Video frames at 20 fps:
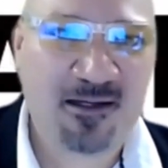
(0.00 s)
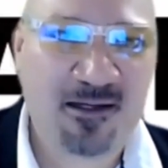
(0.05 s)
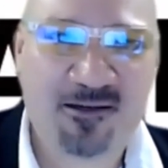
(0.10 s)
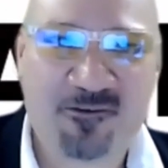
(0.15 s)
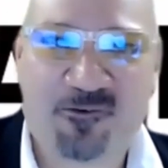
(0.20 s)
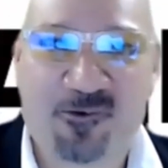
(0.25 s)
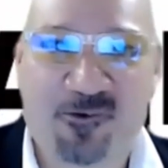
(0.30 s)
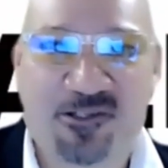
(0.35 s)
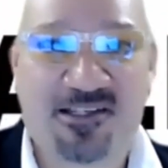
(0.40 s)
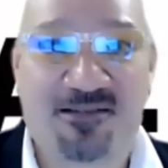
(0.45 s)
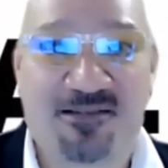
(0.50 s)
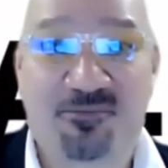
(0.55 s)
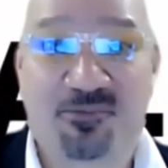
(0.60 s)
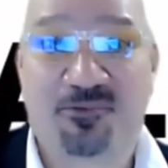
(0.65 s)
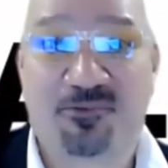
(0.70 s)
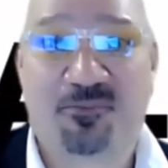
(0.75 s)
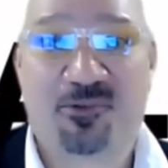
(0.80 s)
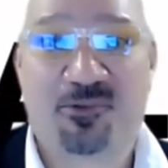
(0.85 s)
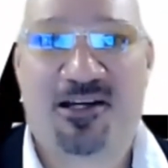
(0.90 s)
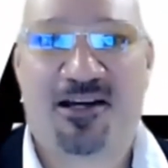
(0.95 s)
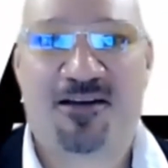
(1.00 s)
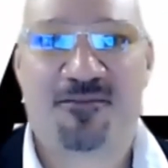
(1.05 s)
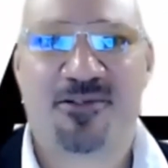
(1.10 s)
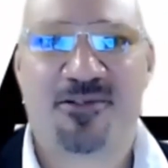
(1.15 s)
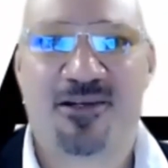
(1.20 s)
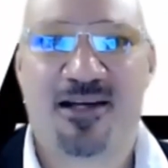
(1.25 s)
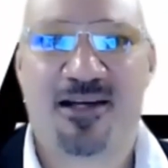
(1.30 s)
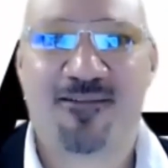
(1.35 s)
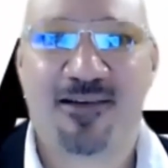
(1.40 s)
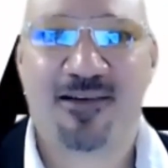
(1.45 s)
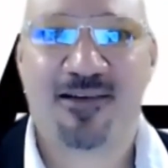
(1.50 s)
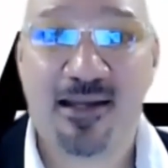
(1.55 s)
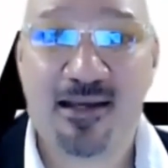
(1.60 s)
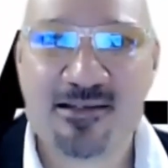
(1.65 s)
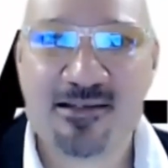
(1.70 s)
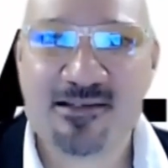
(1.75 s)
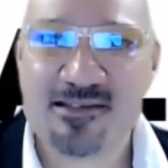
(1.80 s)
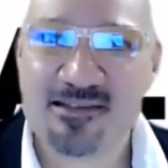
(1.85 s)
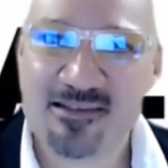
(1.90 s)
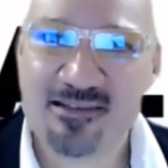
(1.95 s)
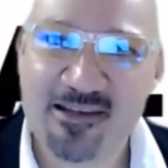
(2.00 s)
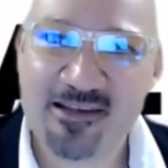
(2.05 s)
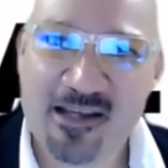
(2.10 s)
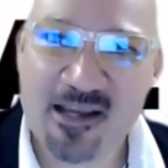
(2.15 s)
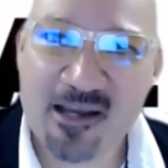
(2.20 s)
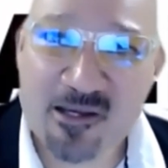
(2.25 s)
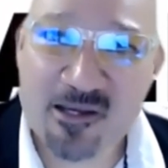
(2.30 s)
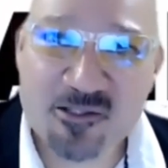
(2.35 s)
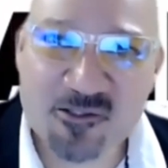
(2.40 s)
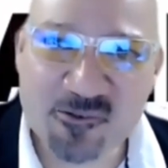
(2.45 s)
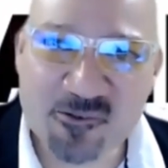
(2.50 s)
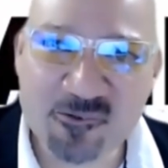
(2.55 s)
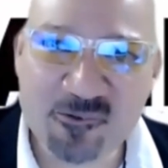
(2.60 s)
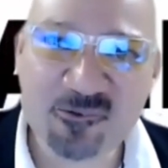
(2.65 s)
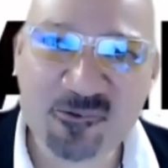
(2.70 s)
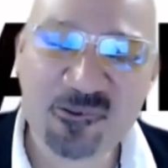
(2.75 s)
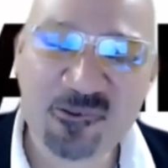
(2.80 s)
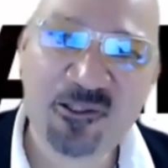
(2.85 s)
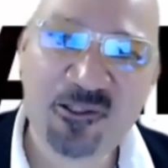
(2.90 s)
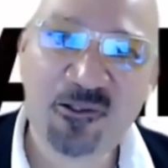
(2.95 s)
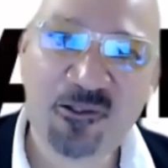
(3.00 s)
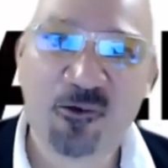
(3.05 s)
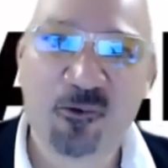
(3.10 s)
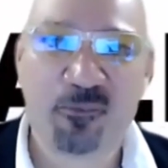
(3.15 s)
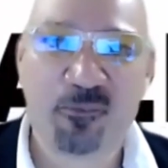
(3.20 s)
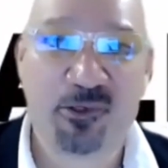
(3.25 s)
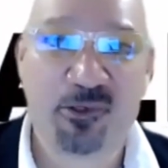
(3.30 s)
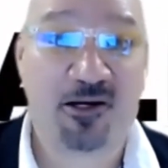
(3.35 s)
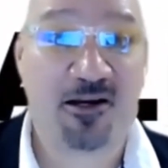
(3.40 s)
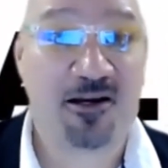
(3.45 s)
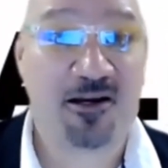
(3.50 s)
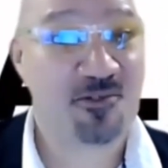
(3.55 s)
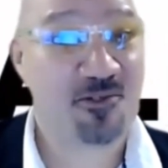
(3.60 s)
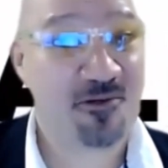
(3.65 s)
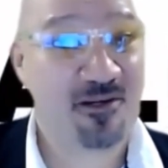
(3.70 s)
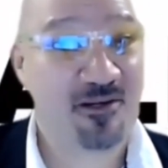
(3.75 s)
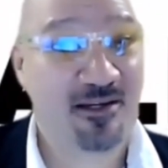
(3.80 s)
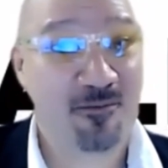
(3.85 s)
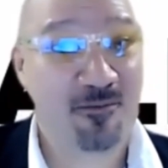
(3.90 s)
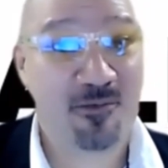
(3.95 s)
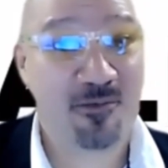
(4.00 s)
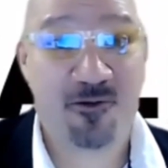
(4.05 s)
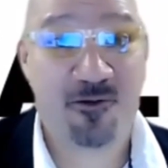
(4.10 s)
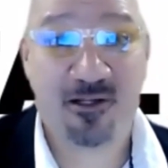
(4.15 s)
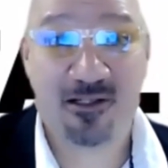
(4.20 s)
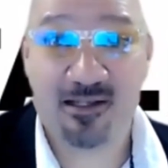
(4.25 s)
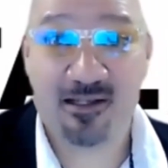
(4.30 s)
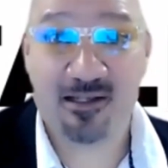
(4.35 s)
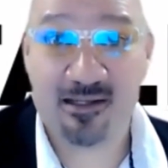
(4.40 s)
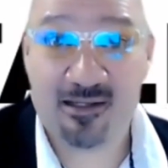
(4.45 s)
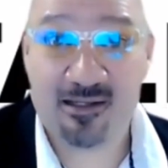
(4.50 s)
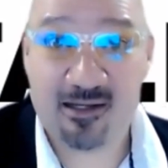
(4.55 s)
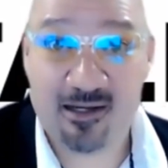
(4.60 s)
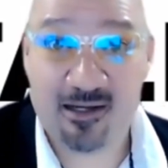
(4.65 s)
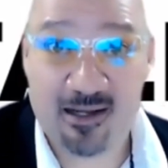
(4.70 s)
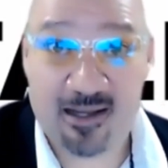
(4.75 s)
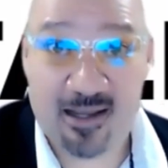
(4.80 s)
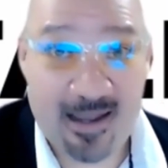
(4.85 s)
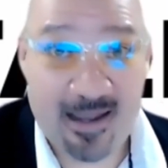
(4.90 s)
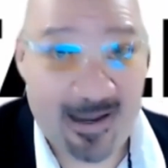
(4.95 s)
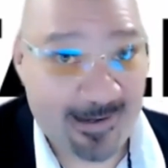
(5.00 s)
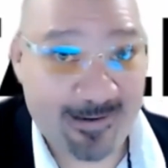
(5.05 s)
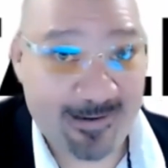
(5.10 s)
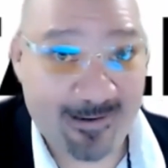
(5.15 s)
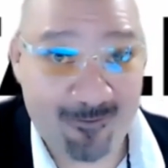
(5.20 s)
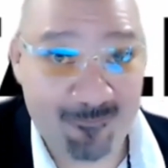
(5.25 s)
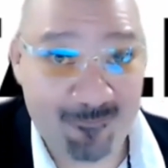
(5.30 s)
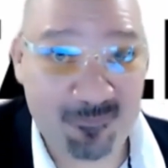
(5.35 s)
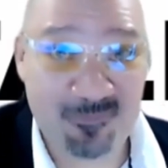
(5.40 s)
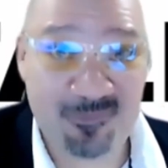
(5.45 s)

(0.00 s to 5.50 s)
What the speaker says: For example, perhaps you have an accent like I do. Perhaps you're an immigrant like I am.